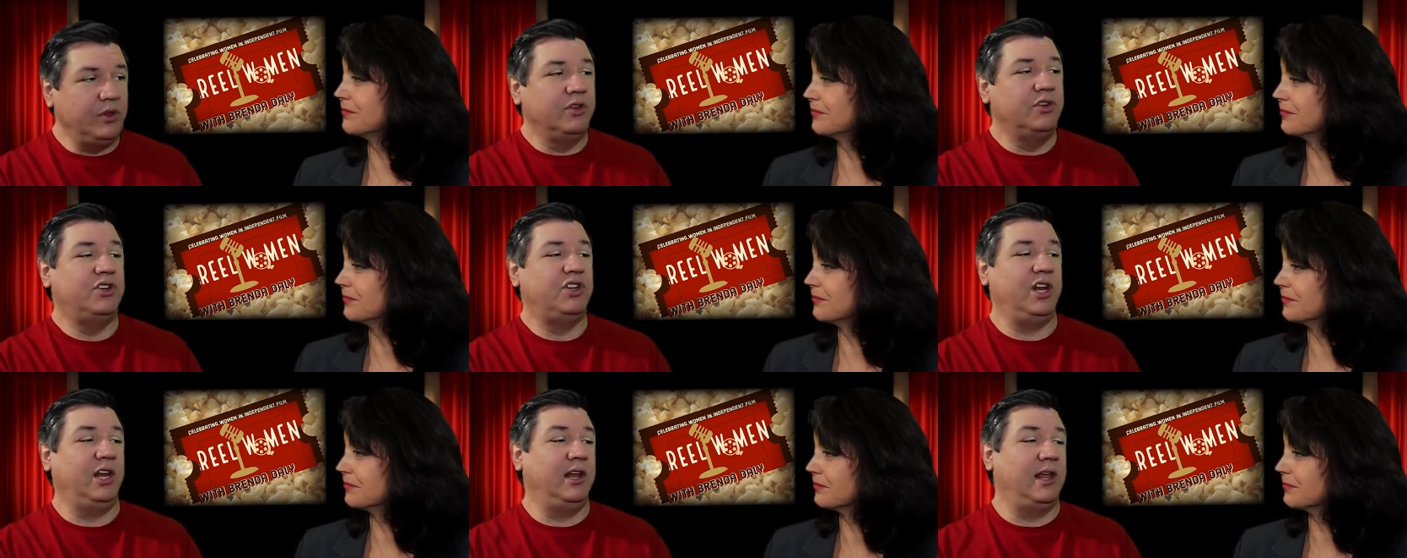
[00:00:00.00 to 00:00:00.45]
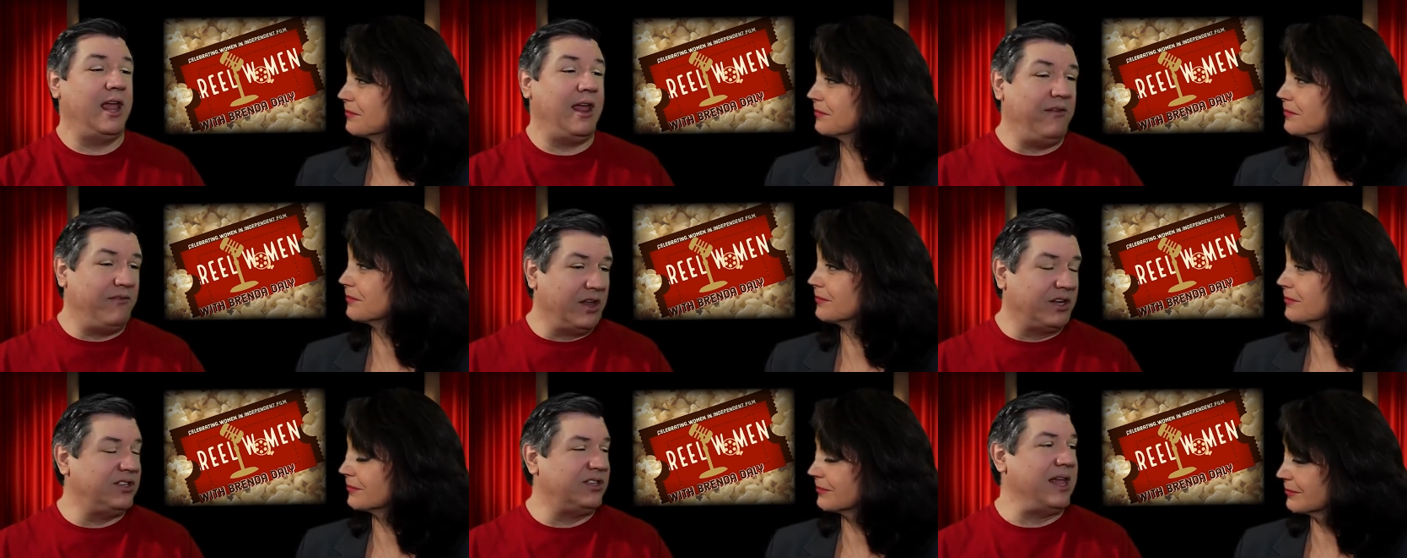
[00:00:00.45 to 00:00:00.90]
Speaker 1: she
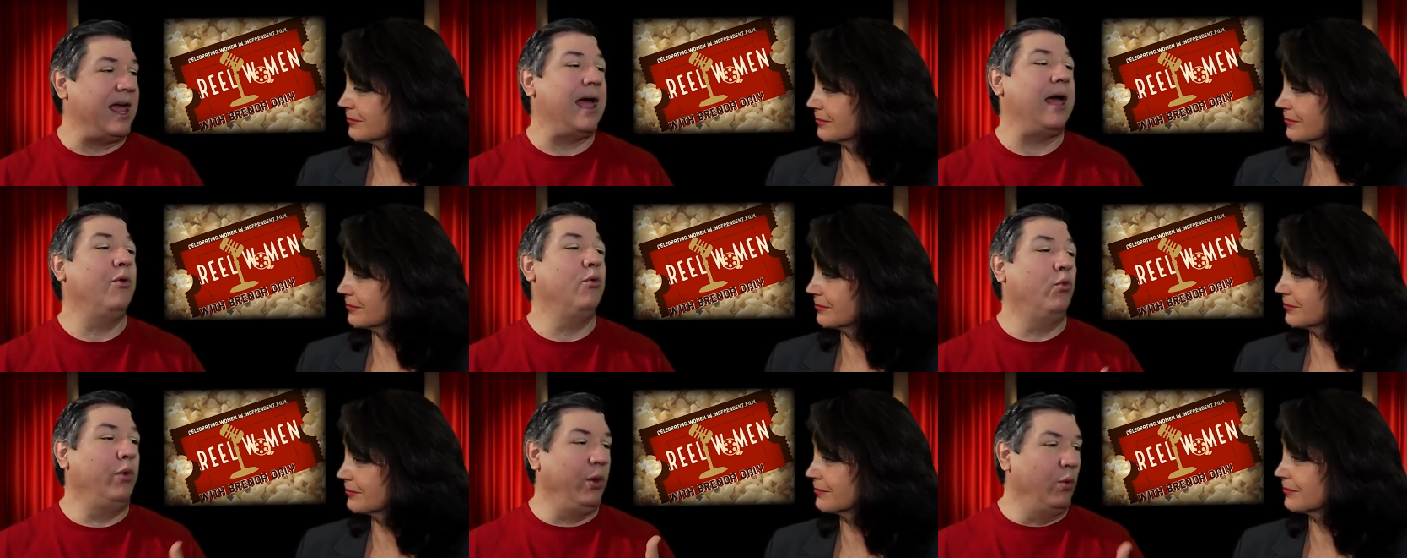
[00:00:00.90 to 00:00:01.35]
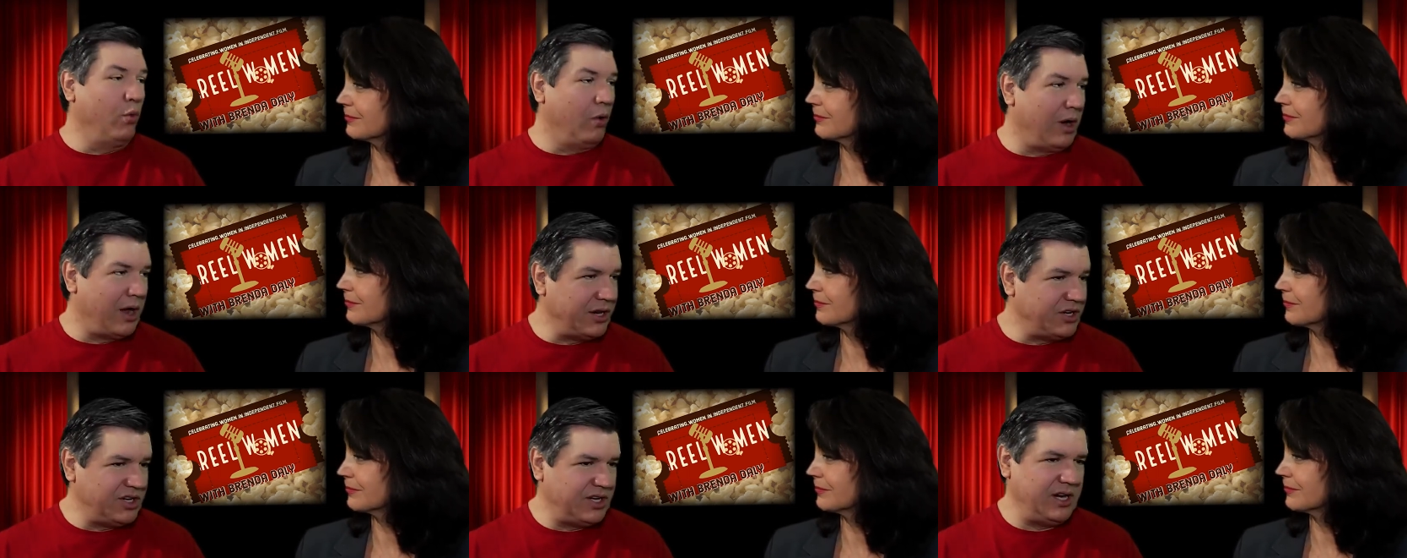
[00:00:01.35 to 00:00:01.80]
gave us that. We
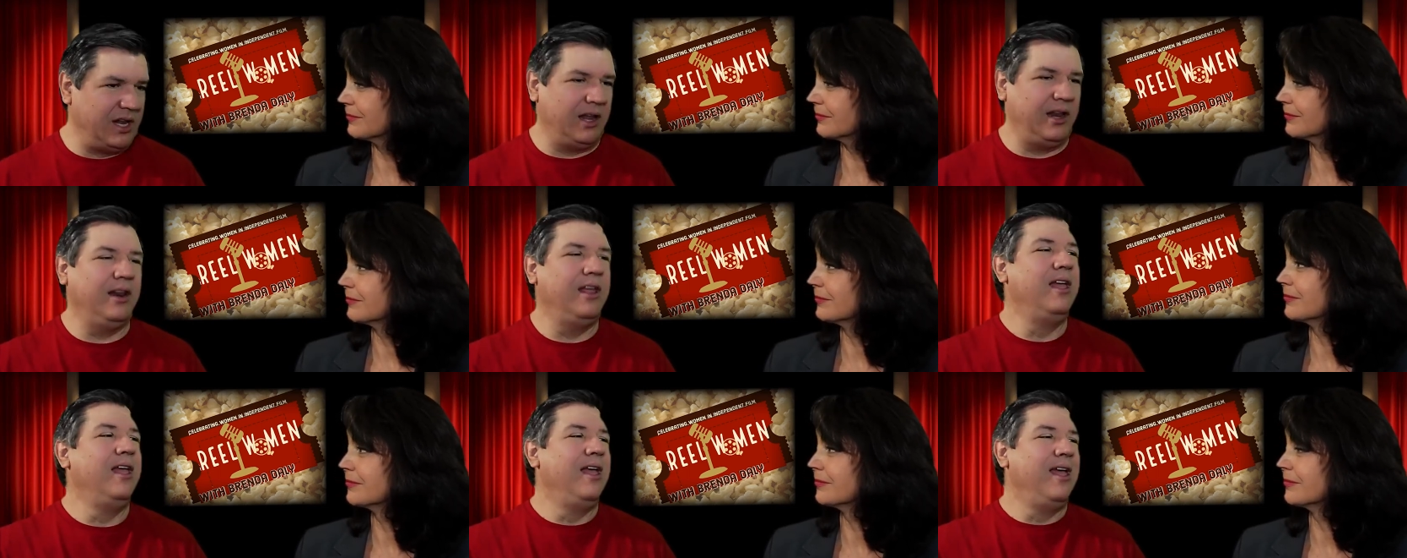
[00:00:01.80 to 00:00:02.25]
washed it